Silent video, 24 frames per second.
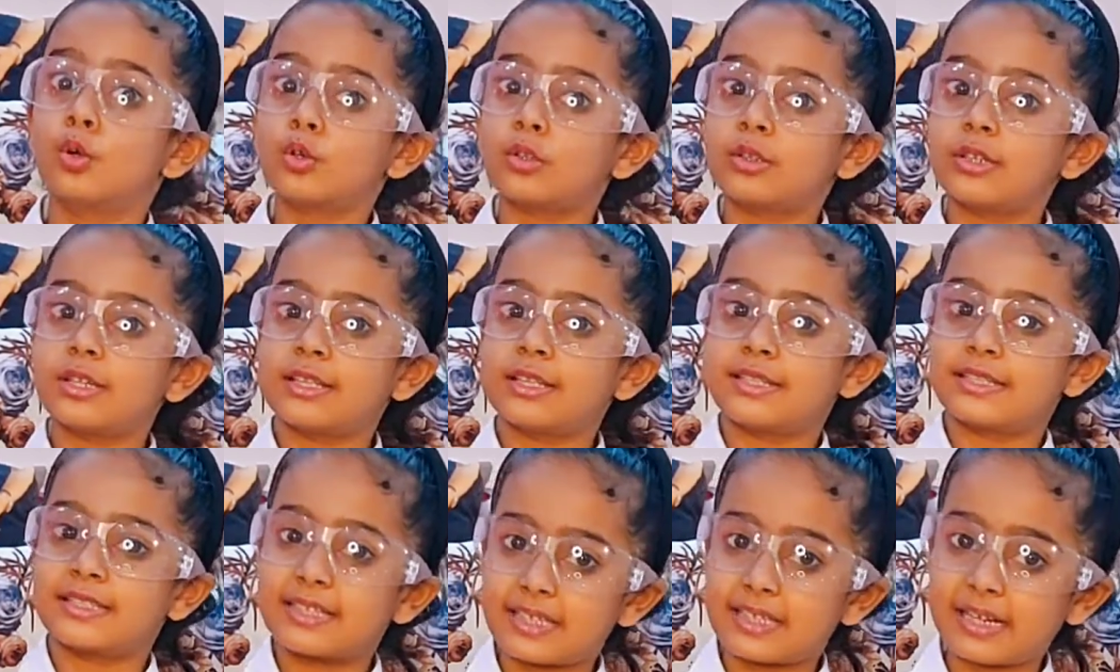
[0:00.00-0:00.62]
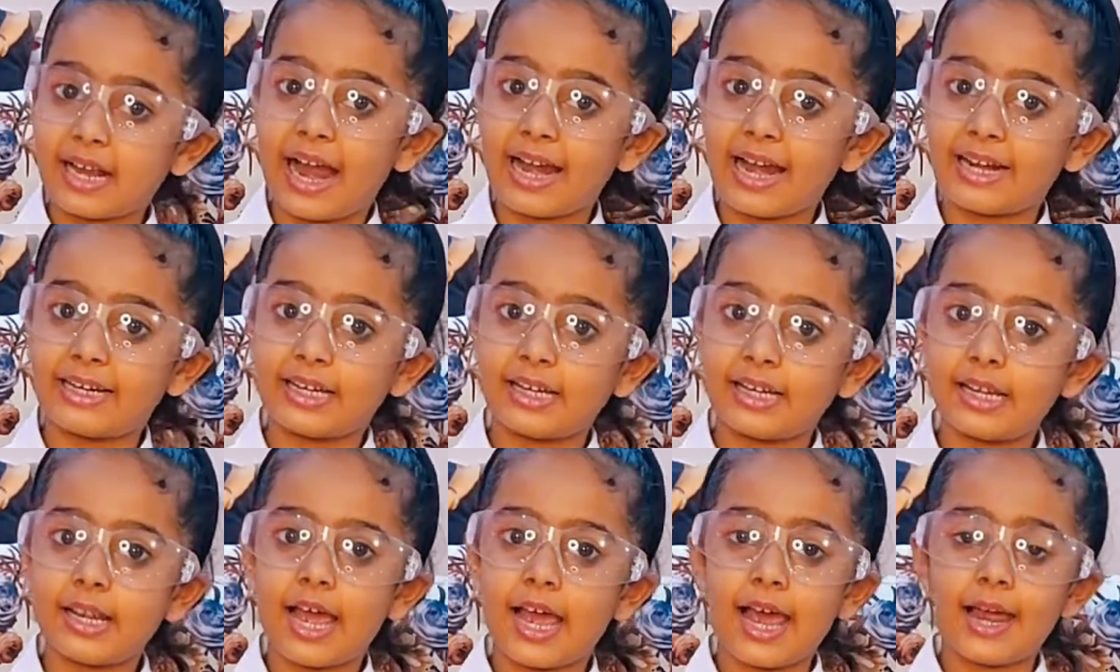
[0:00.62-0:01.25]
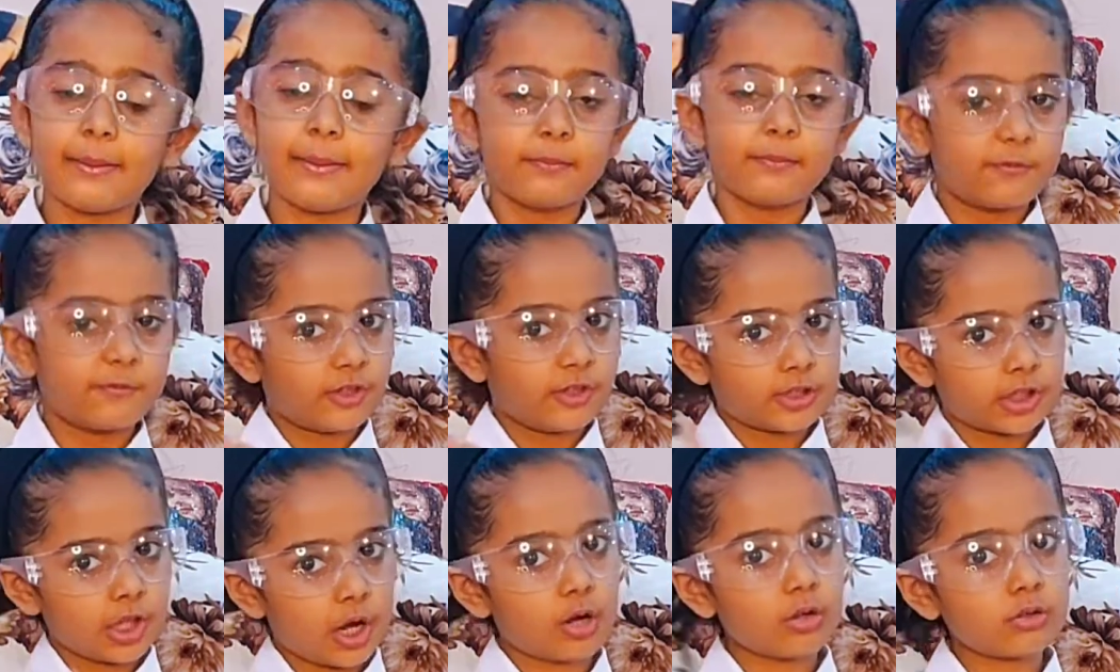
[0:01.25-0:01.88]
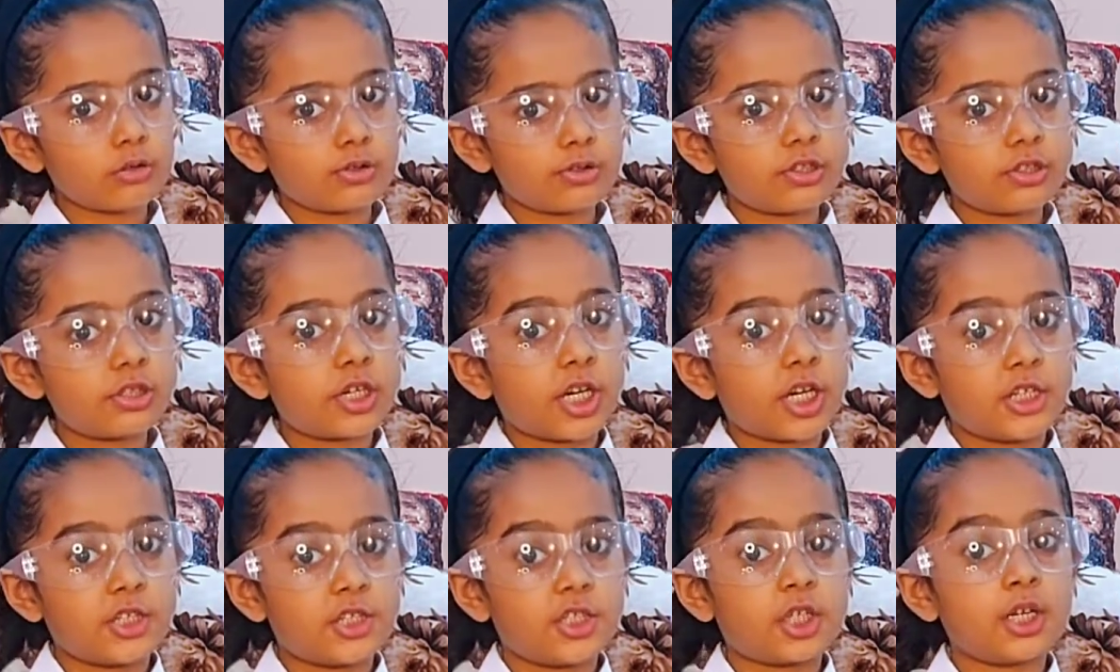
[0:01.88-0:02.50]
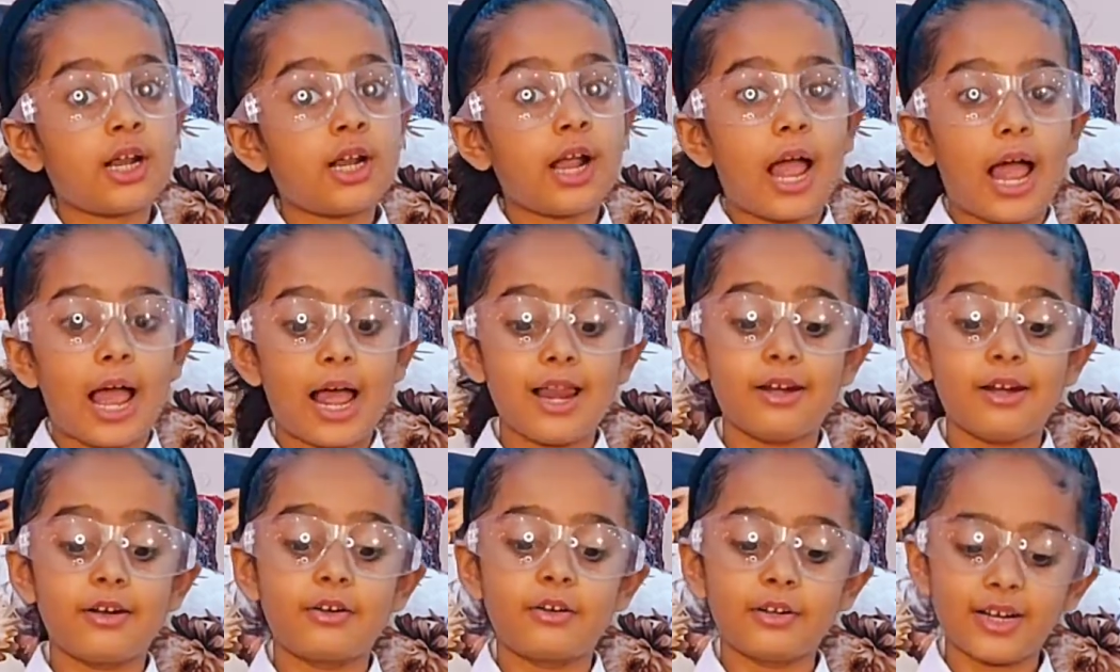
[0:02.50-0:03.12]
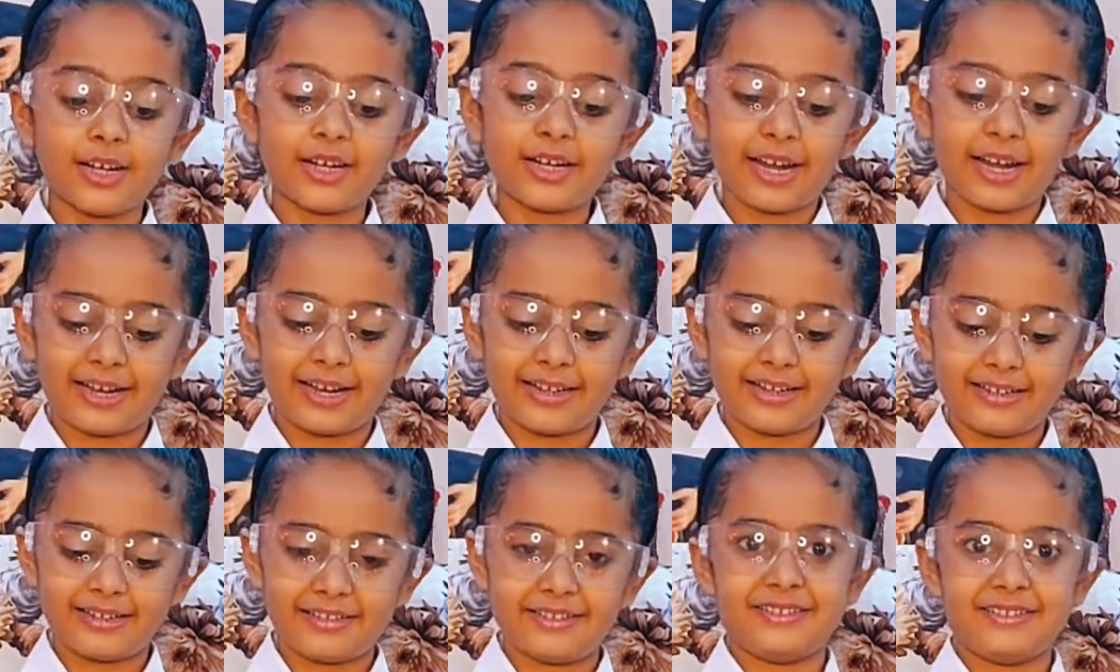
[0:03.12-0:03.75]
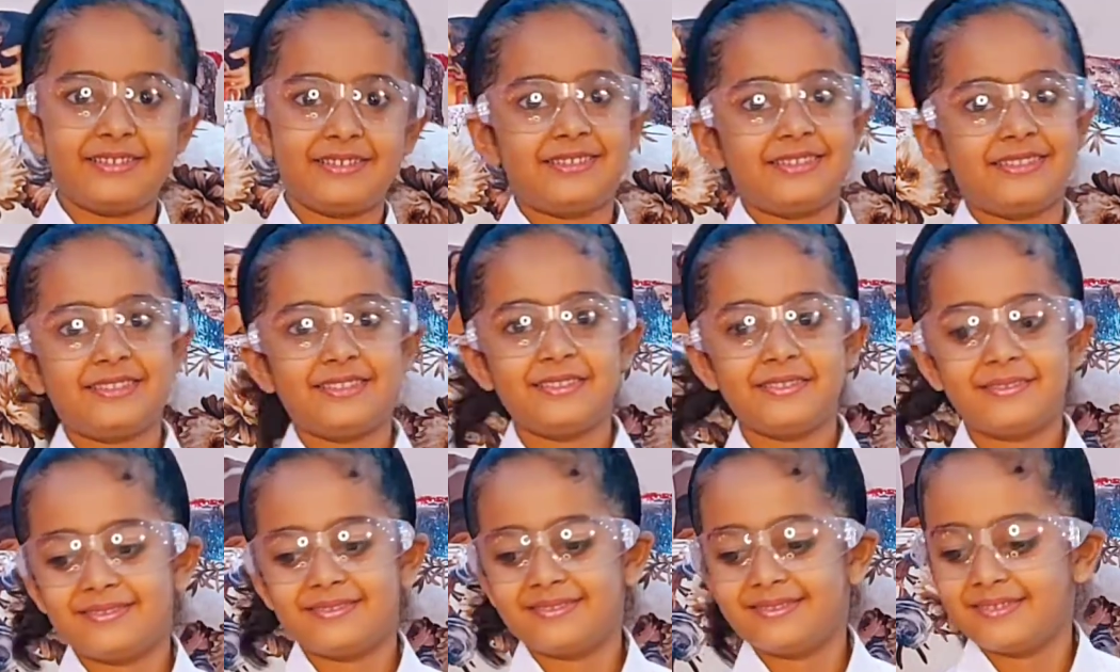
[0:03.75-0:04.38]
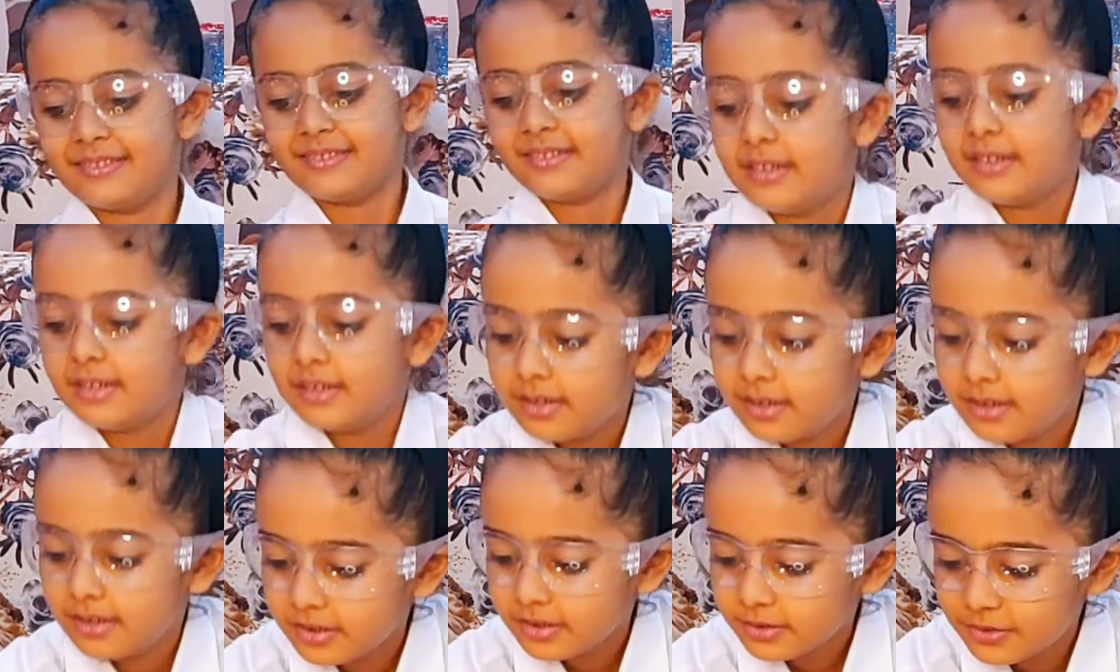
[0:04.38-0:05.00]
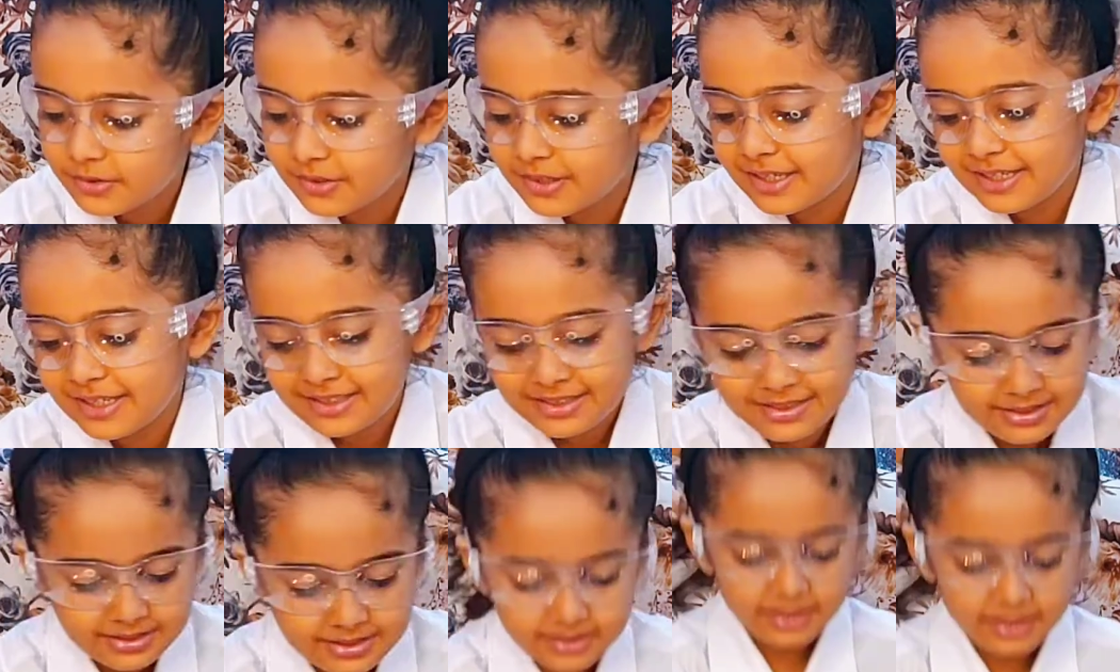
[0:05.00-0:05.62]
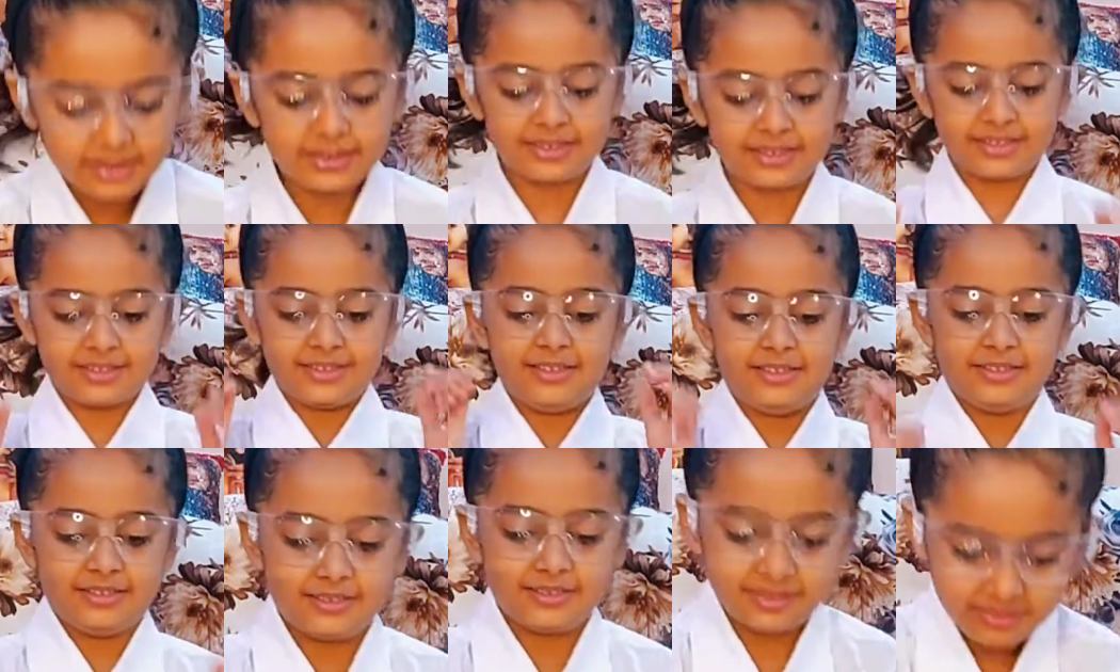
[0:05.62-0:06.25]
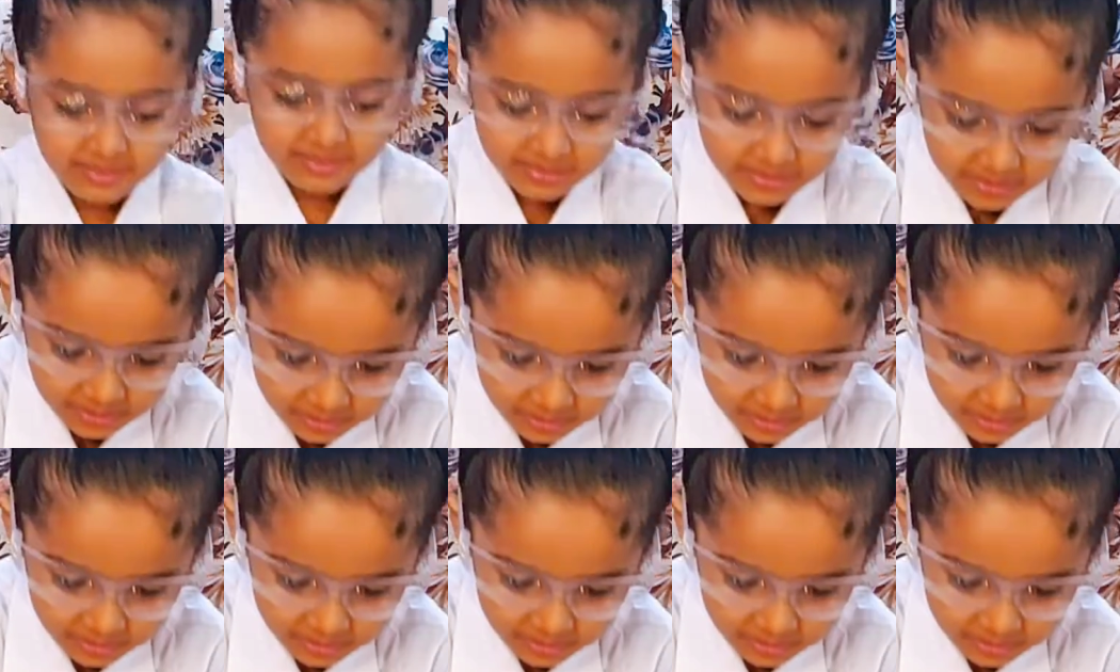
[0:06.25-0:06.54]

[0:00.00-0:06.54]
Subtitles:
blow this candle and without touching I'll relight this. So let's start this.